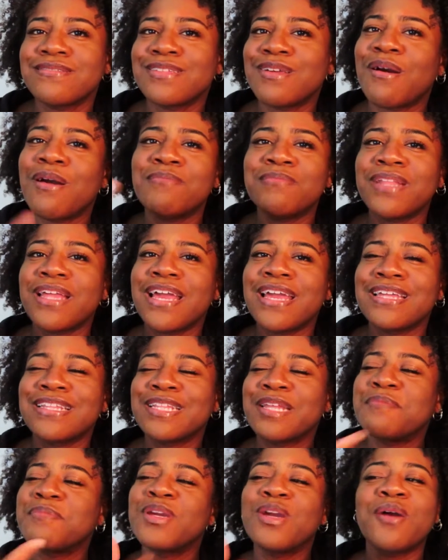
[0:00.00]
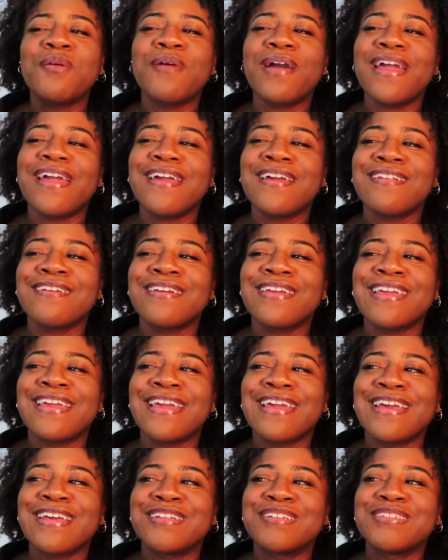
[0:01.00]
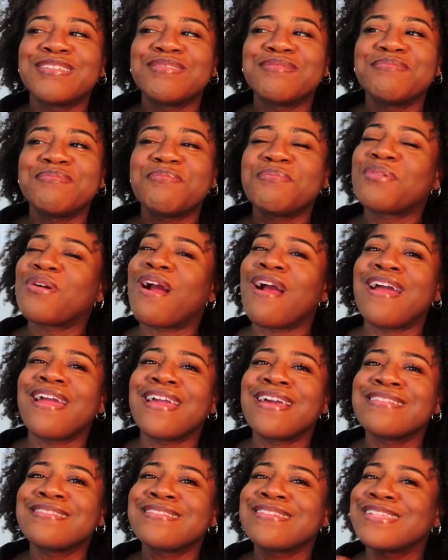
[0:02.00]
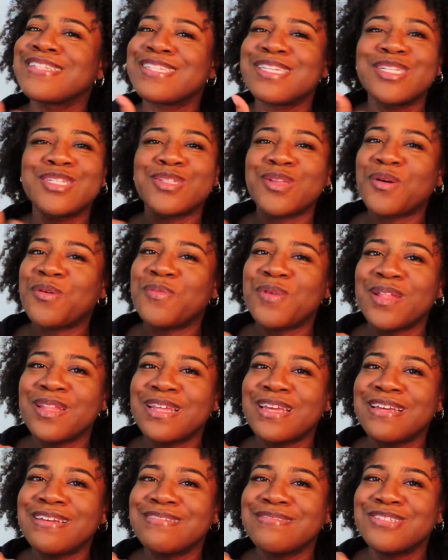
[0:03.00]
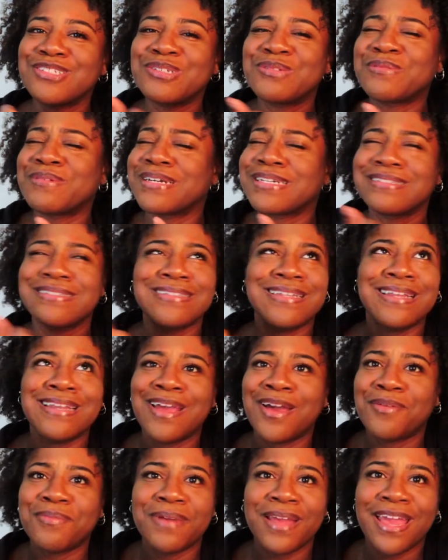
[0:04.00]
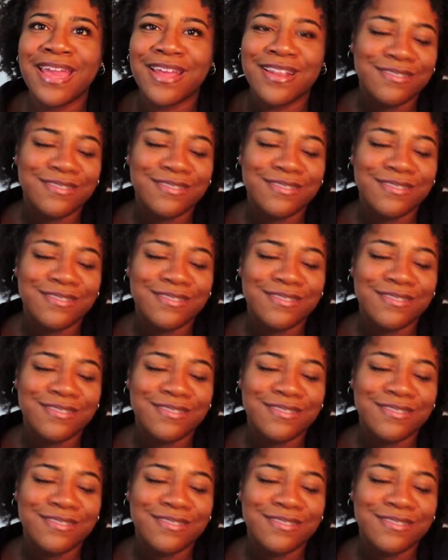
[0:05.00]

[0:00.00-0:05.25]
So I'm like, let me go ahead and get Brian, since he's so willing to extend a helping hand.